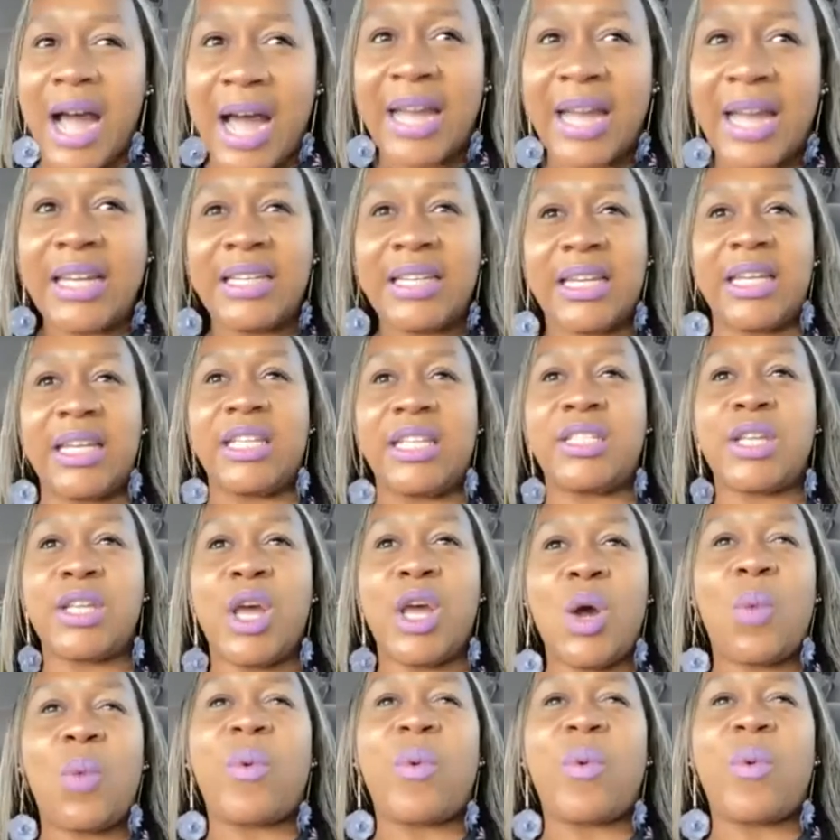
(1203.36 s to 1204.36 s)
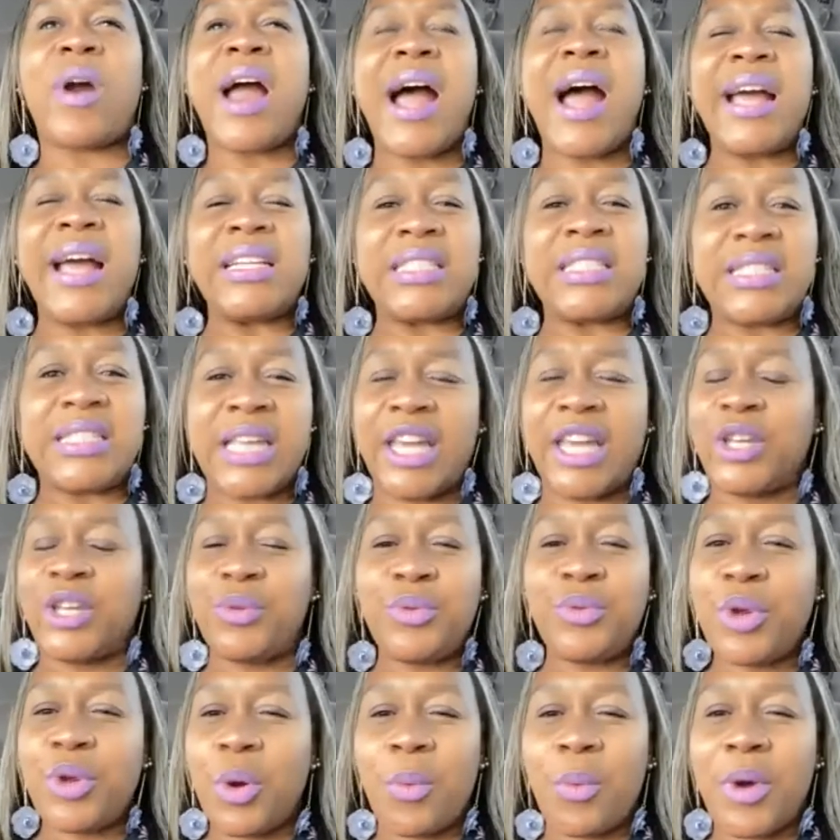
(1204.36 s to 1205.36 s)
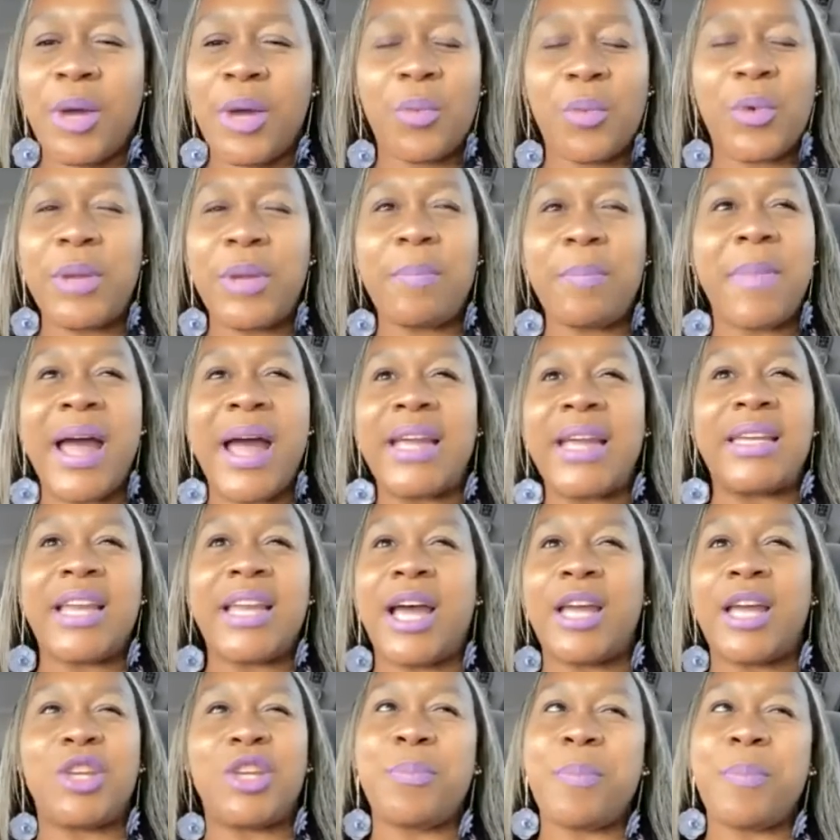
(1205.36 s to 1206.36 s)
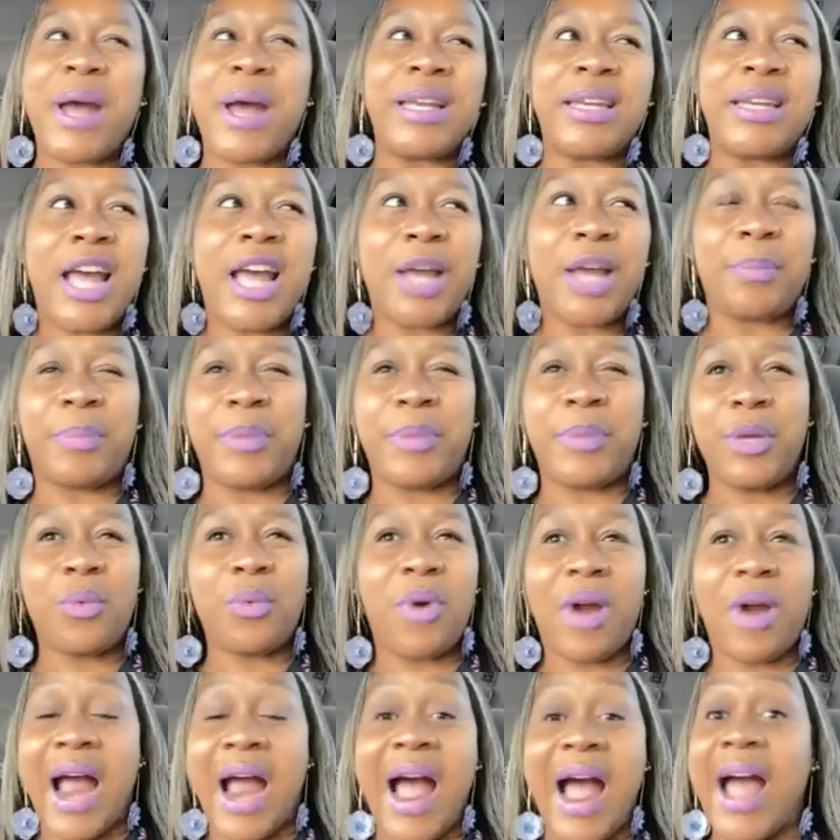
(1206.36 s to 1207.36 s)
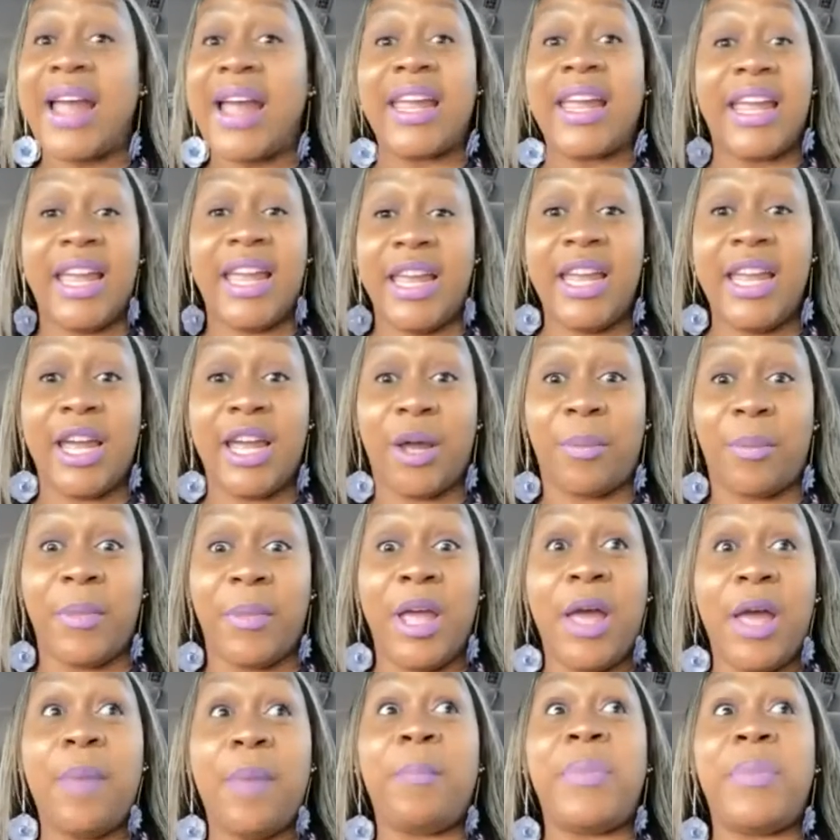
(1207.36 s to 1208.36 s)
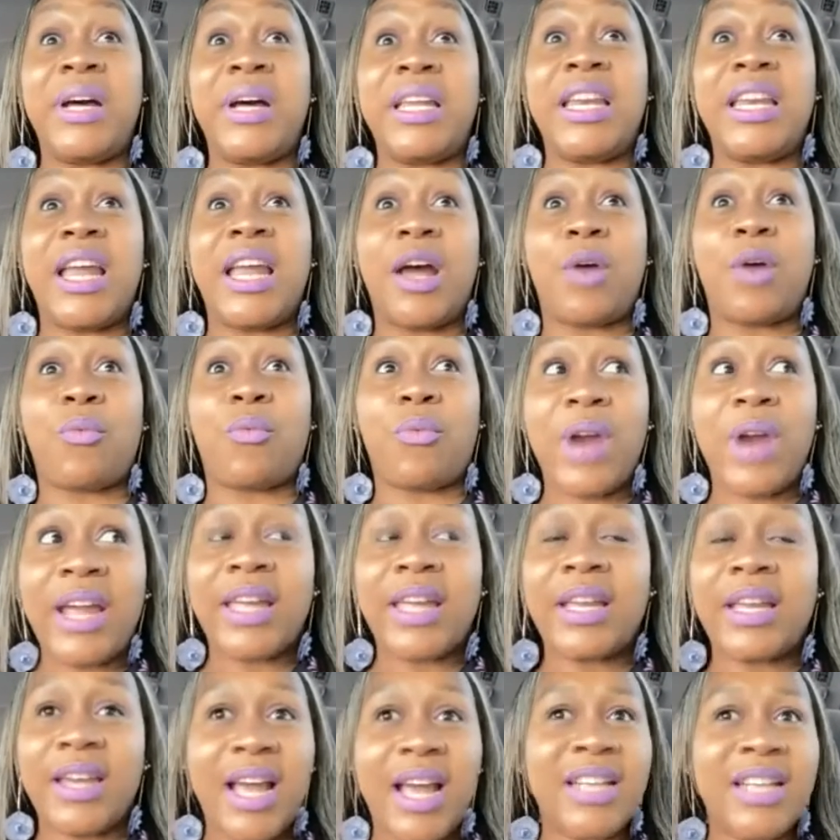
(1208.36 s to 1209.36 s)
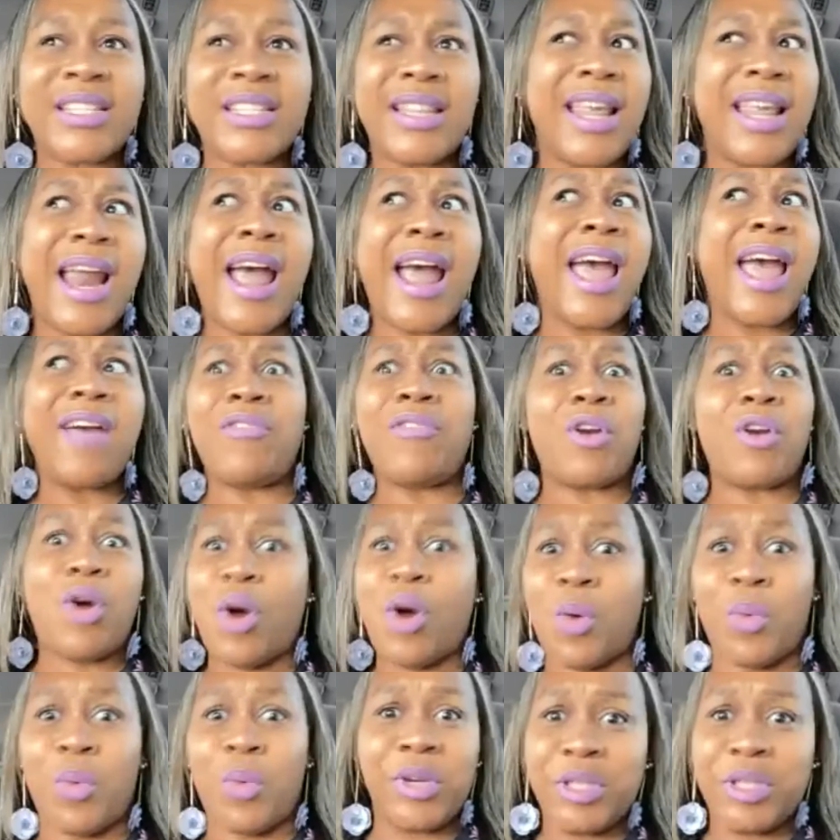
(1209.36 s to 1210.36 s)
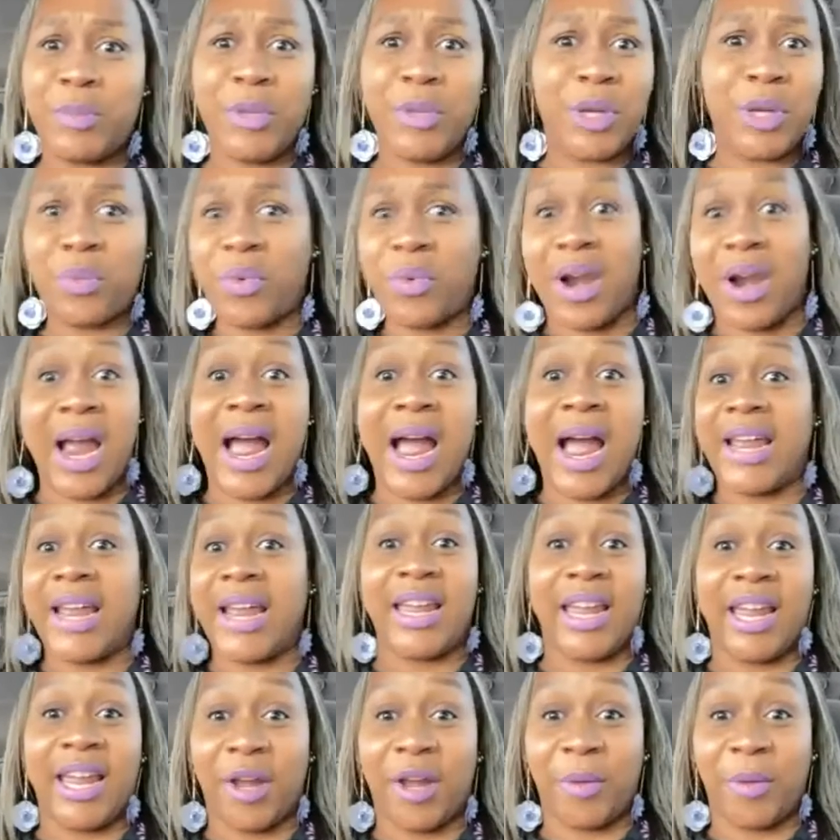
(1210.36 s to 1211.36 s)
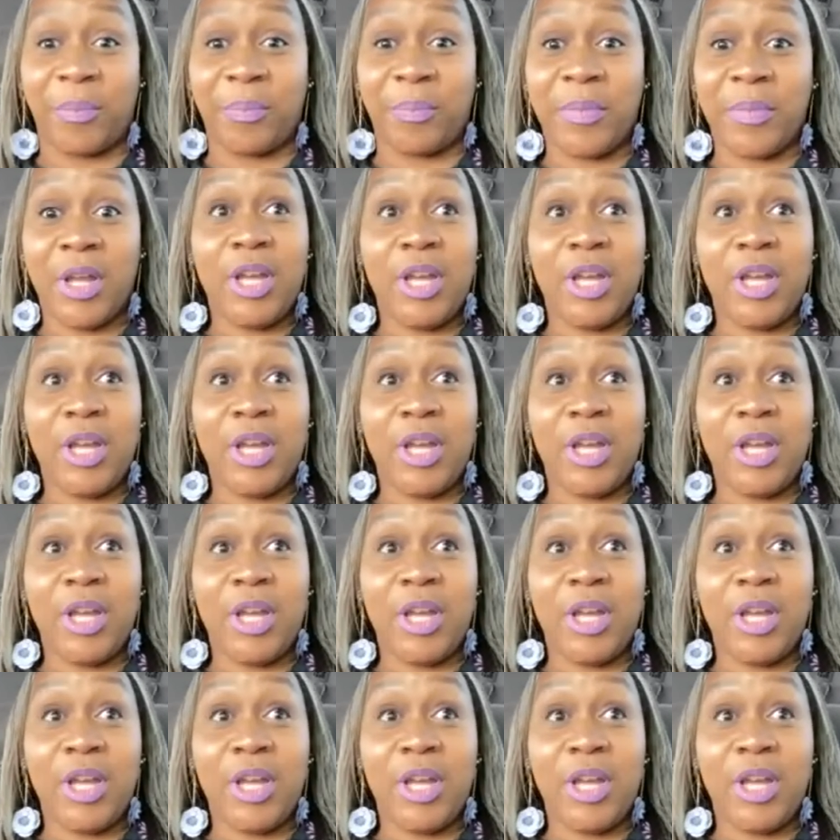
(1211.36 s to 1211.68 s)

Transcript: kindness where I say, you know what, you might not be where I am, but recognizing that I haven't always been where I am.